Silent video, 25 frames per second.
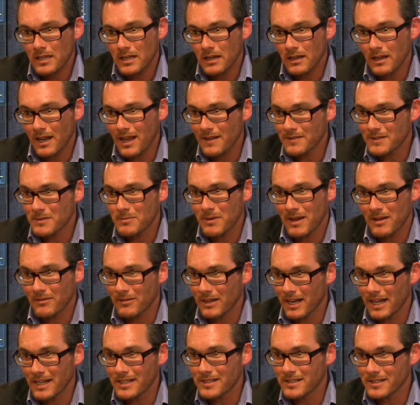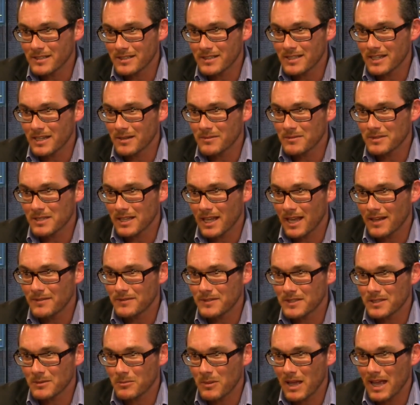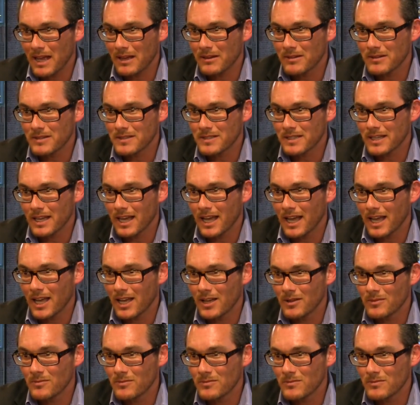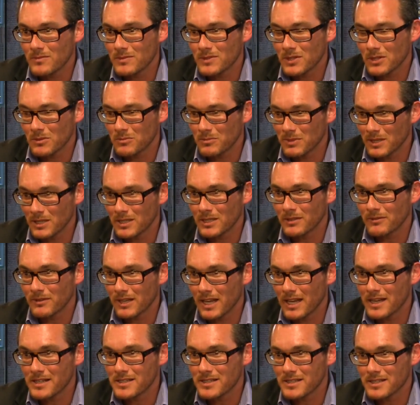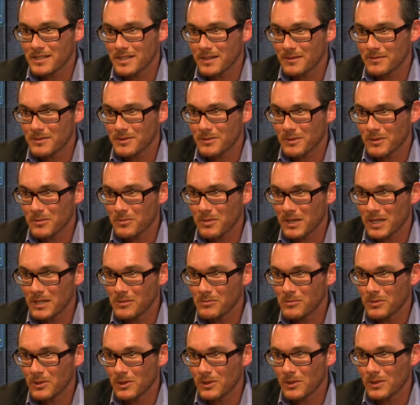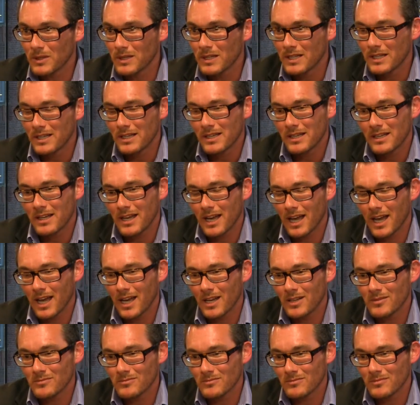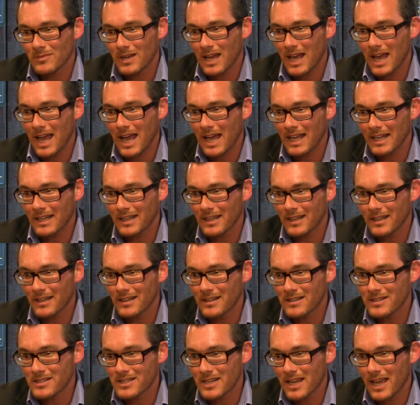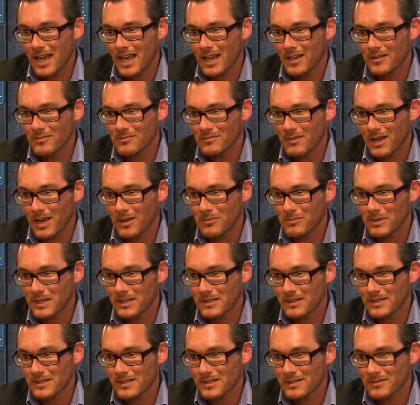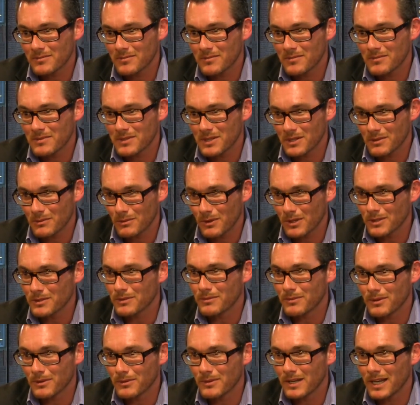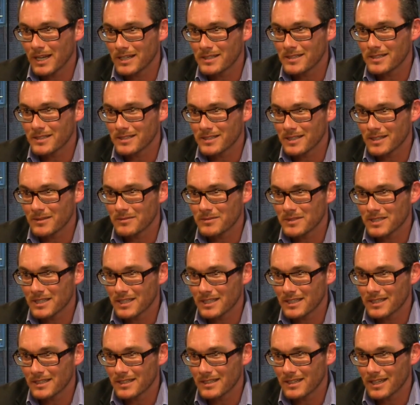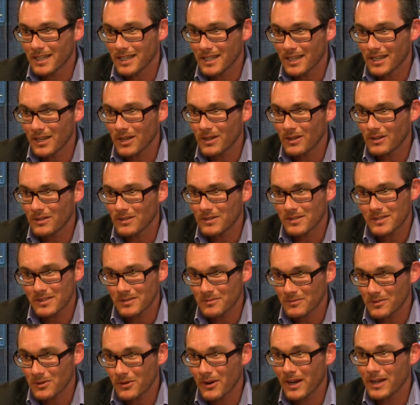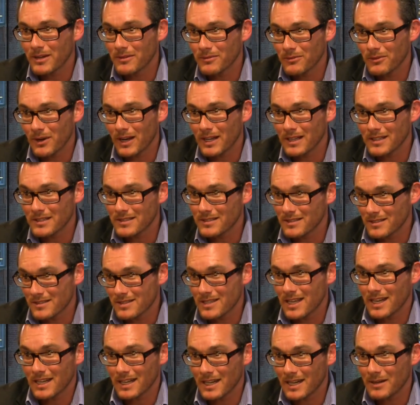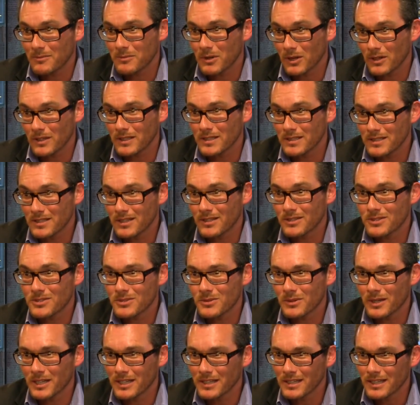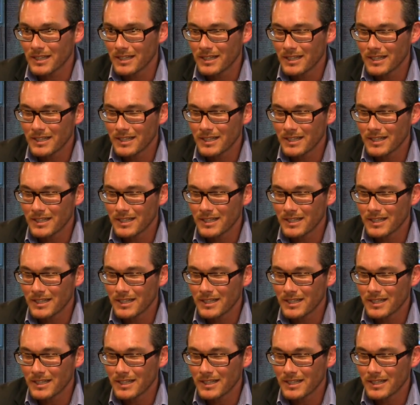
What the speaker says: You know, life's about relationships, life's about sort of building relationships with people, and I built some sort of wonderful relationships in Hull, some great friends that sadly I'm not in touch with